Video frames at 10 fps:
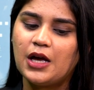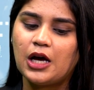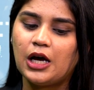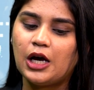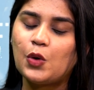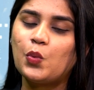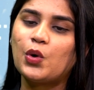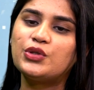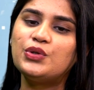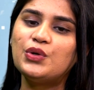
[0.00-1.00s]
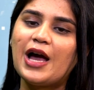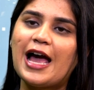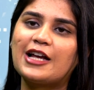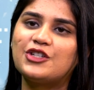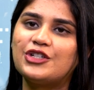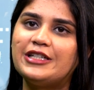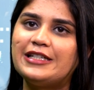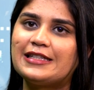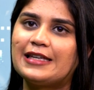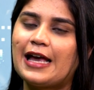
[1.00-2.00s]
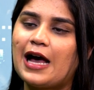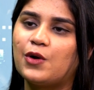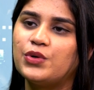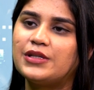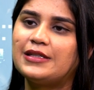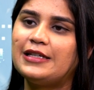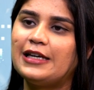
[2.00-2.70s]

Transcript: what do you actually say? How is the